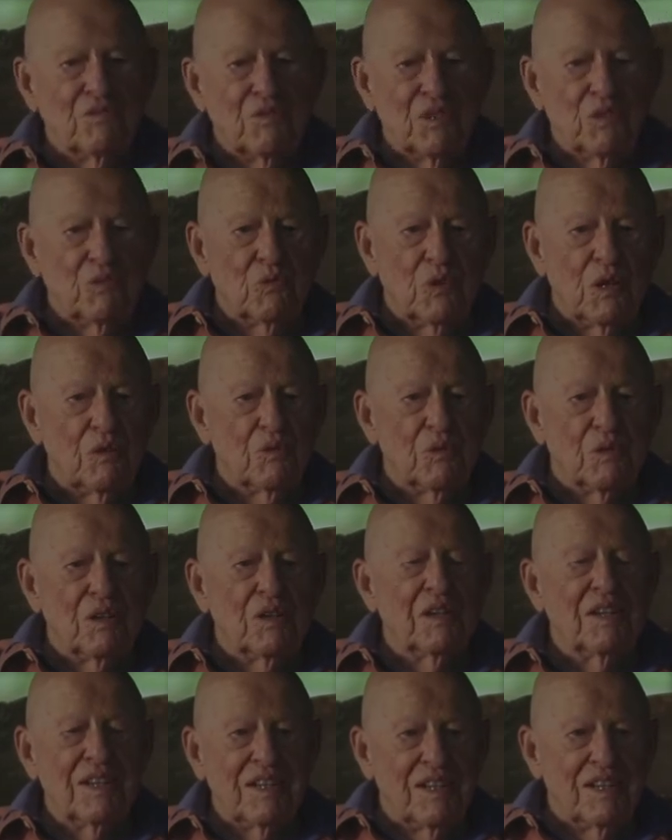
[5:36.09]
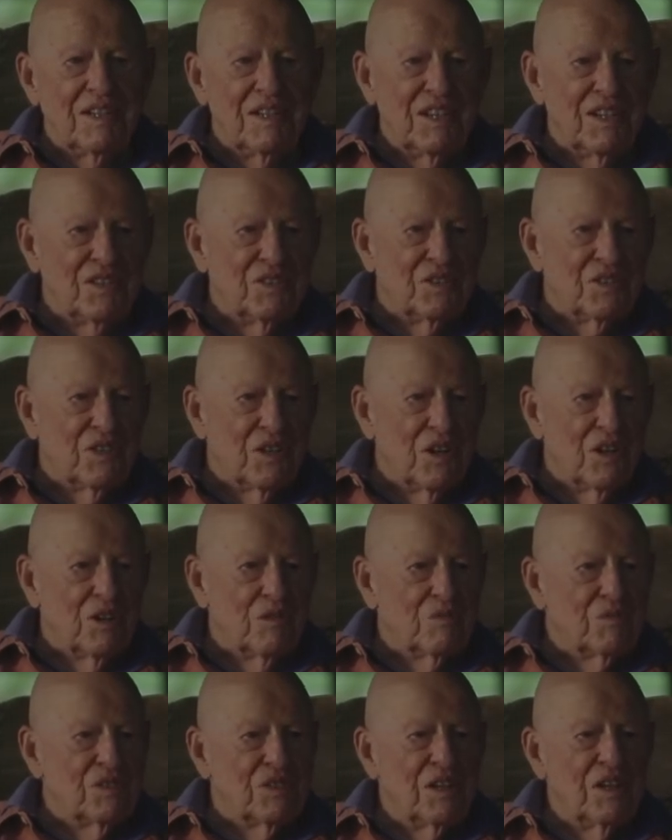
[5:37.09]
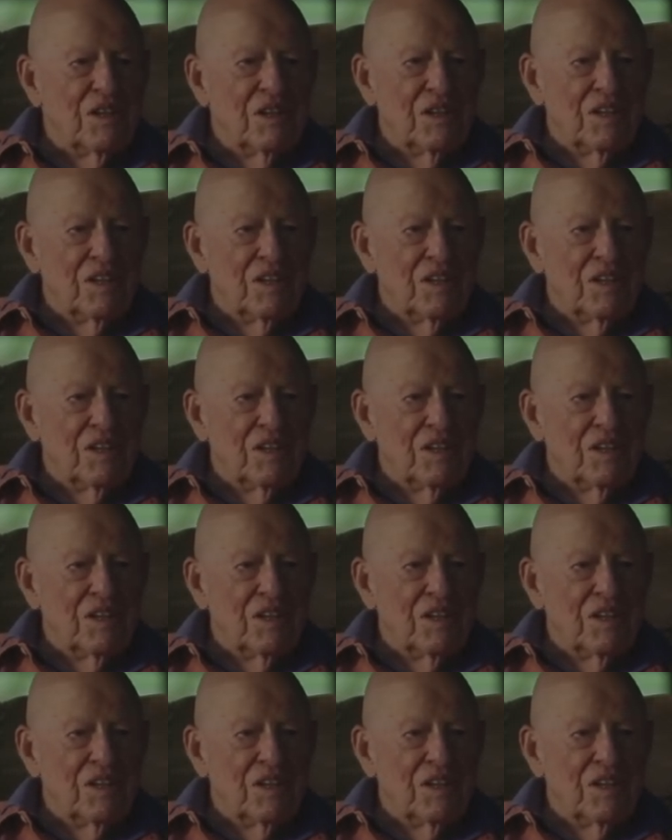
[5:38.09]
when we were, in his terms,